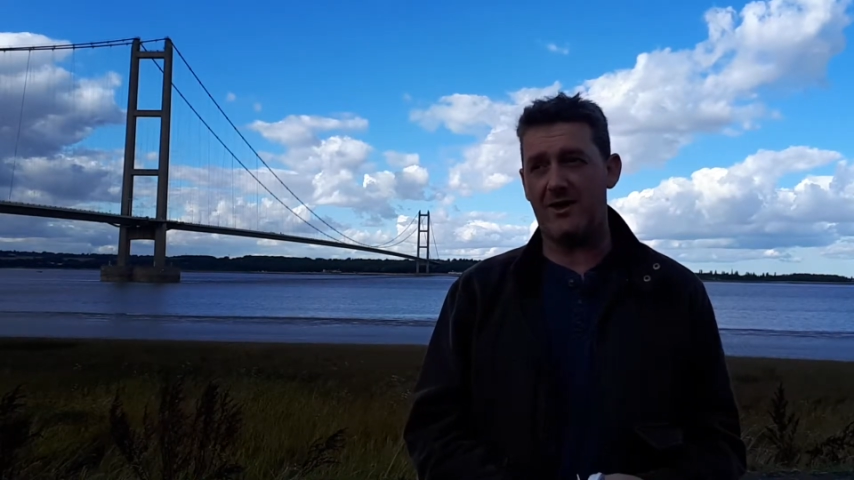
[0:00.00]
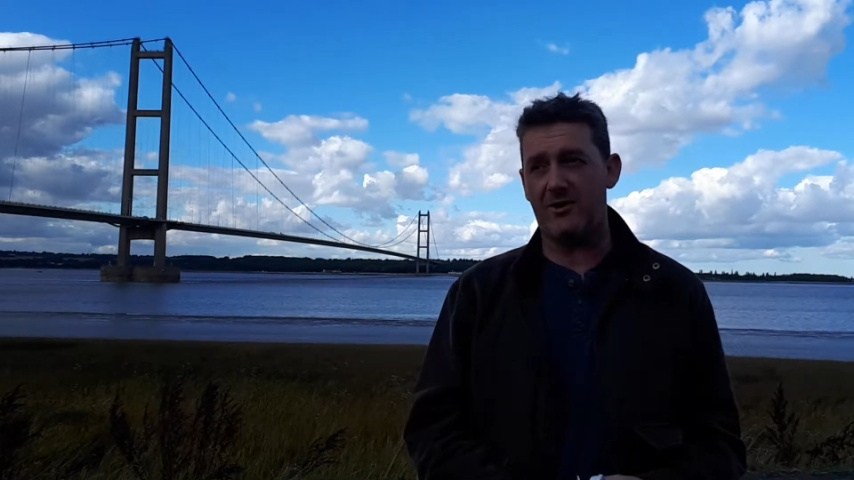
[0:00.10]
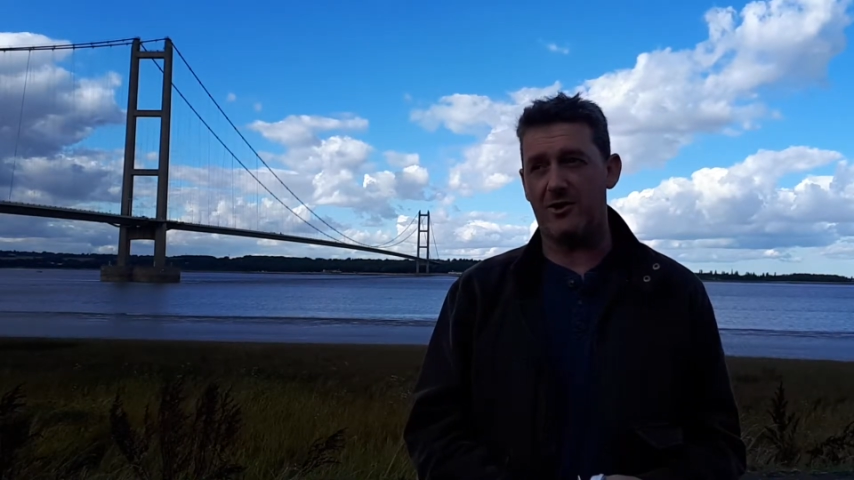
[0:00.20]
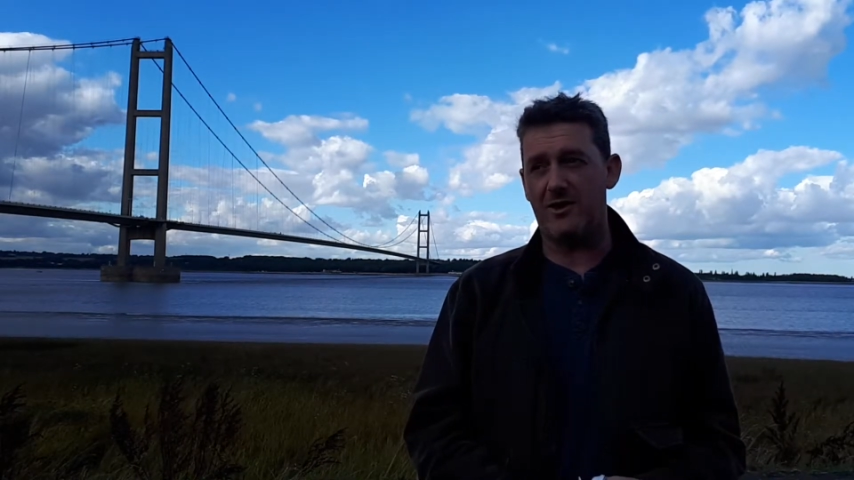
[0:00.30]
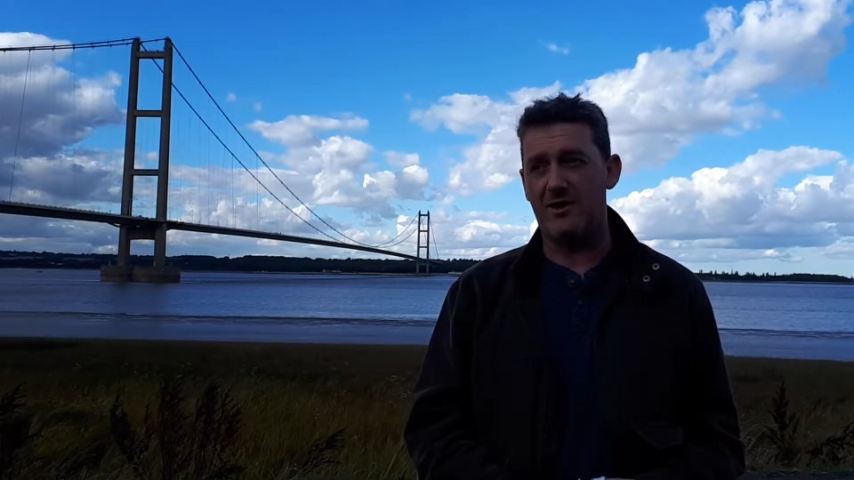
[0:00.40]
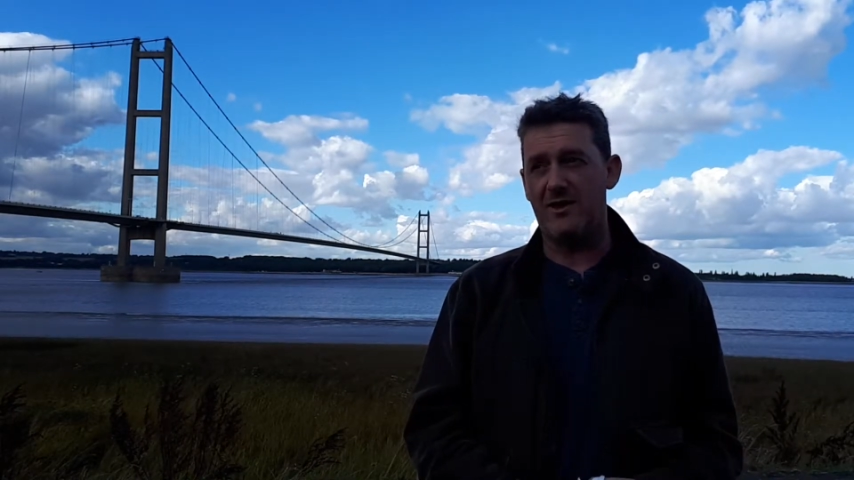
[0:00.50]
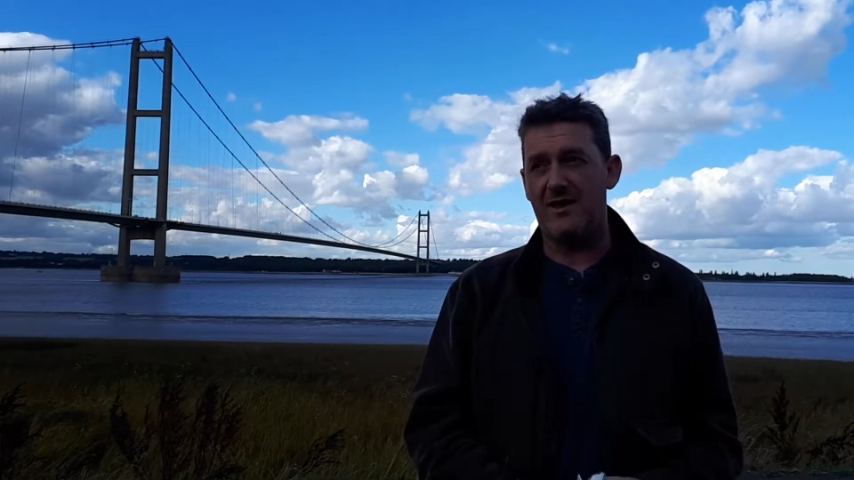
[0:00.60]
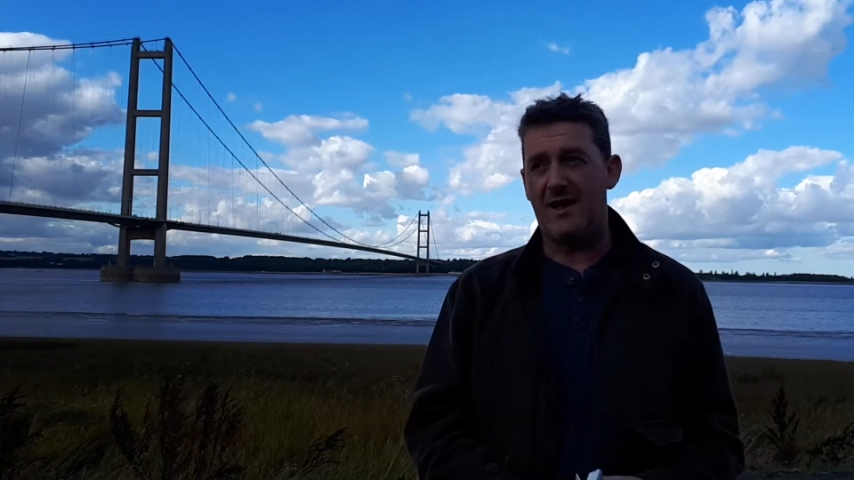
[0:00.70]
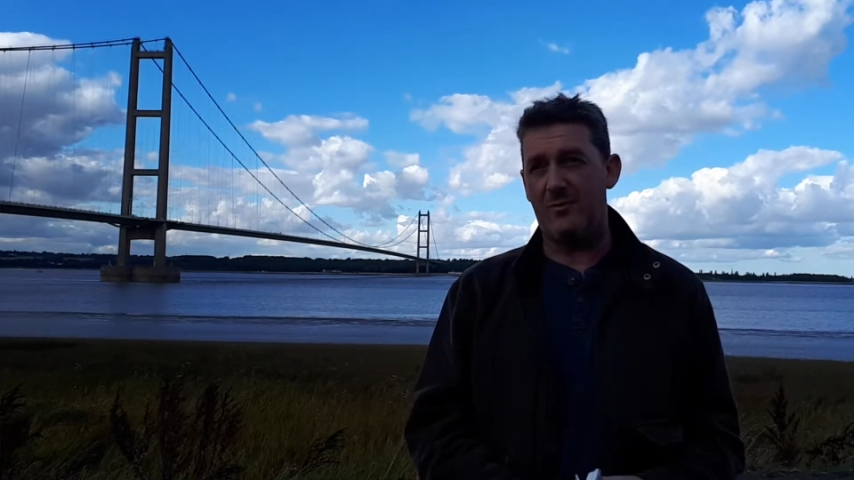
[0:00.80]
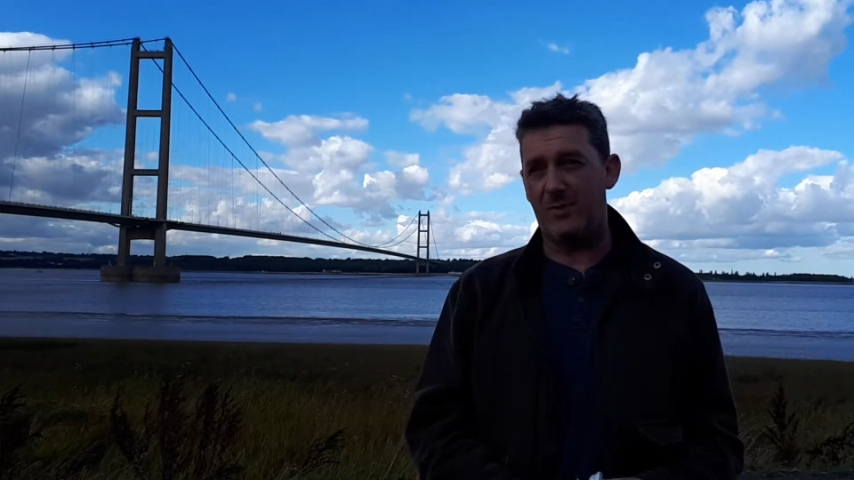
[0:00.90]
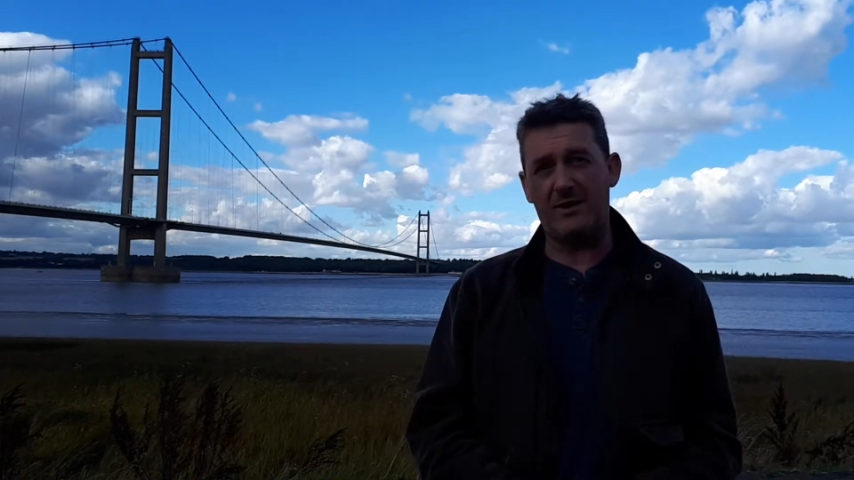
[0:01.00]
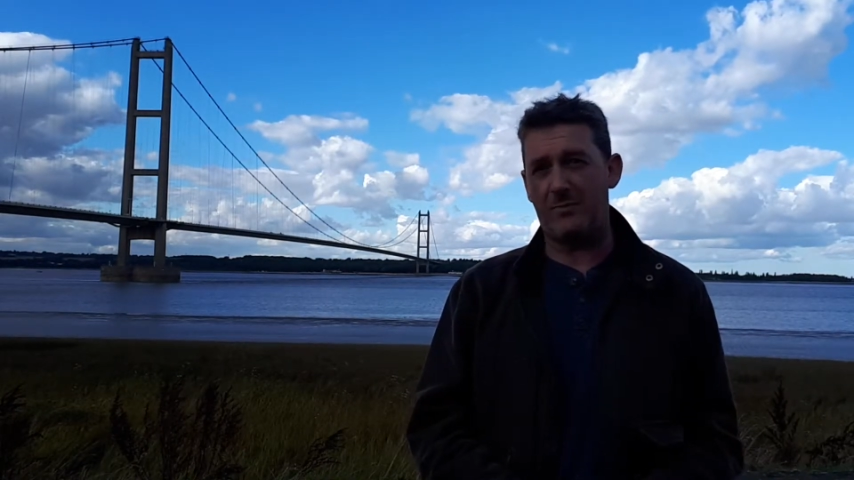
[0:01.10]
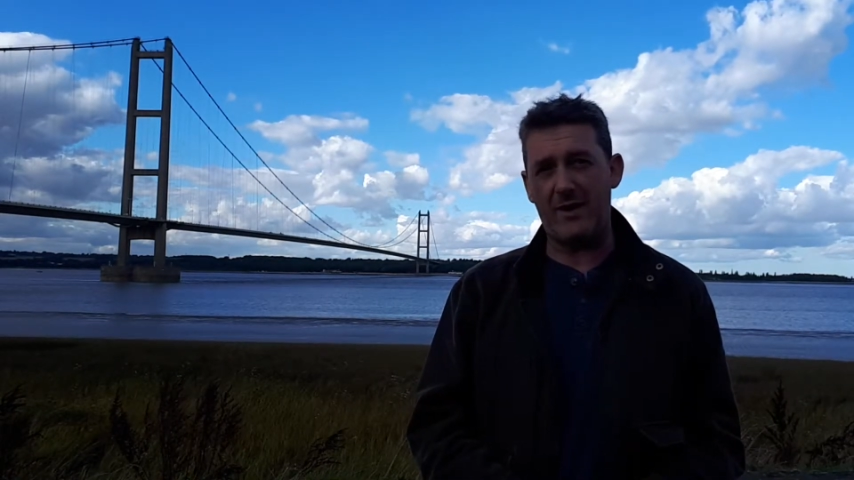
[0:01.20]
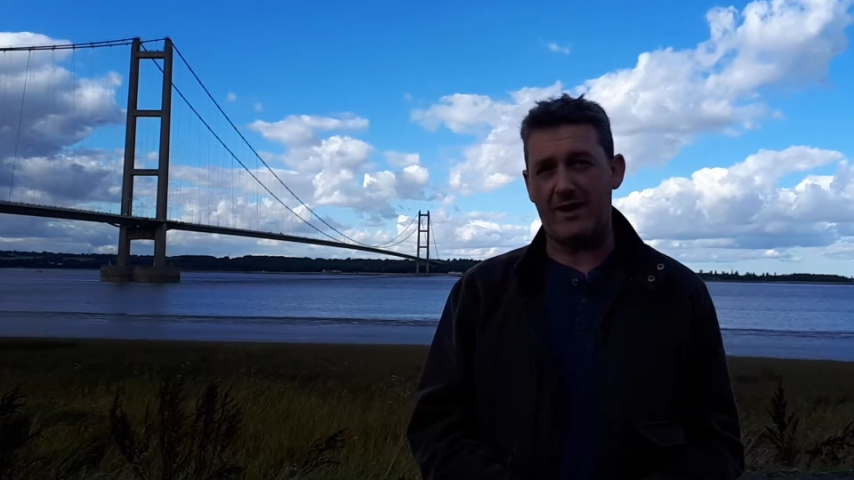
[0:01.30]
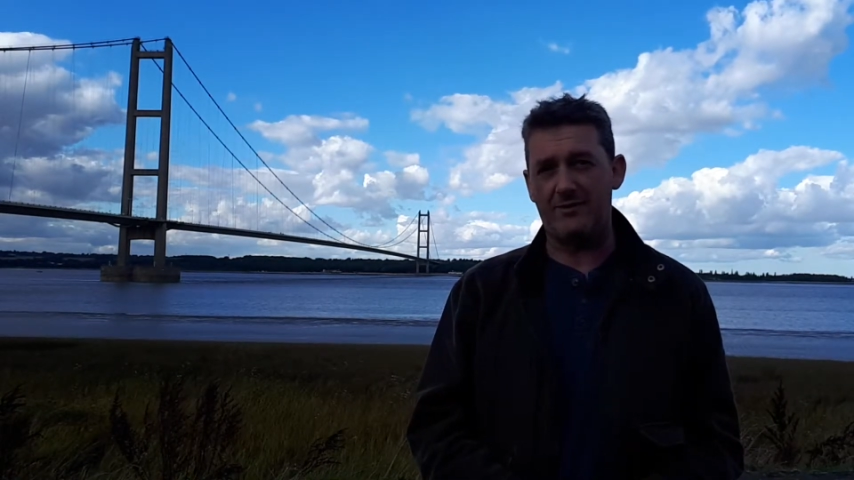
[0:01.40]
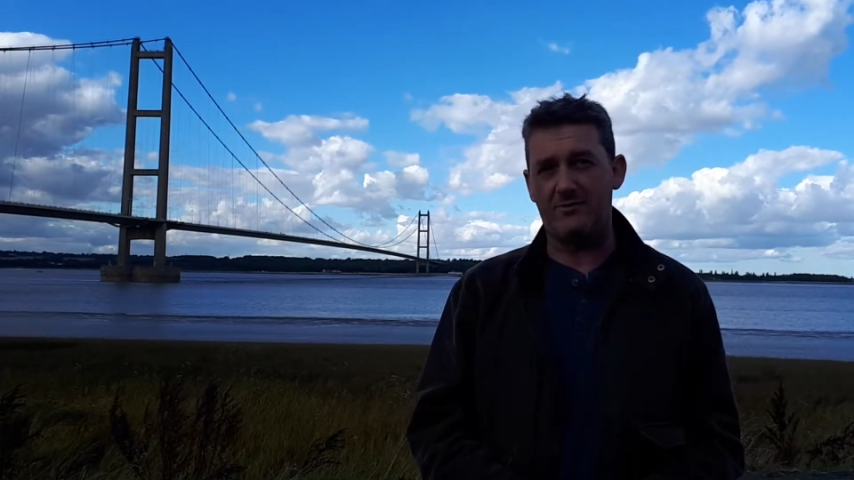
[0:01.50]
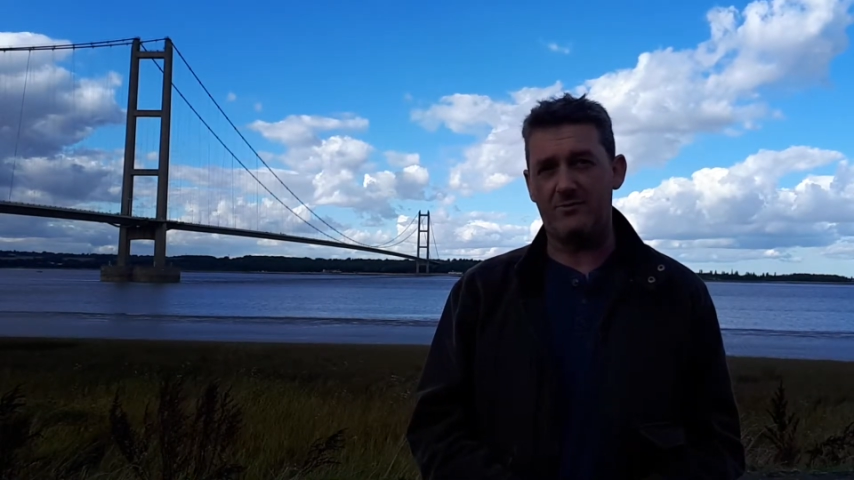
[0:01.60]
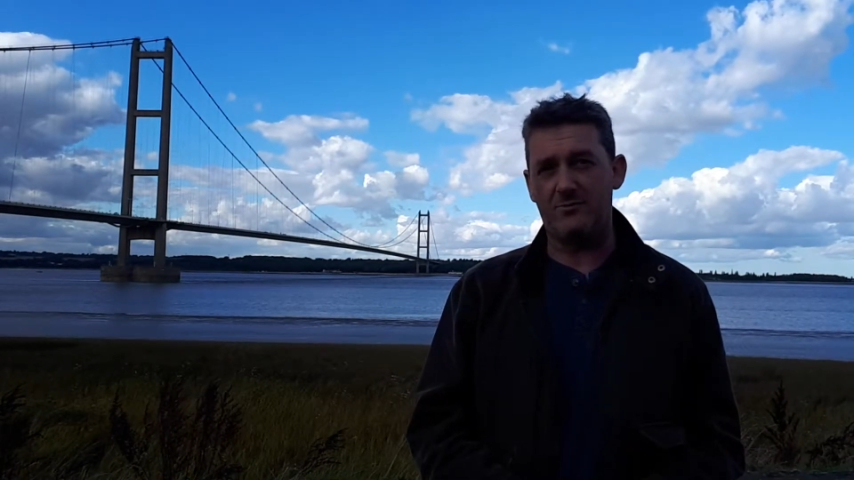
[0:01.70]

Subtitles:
her a bigger bed.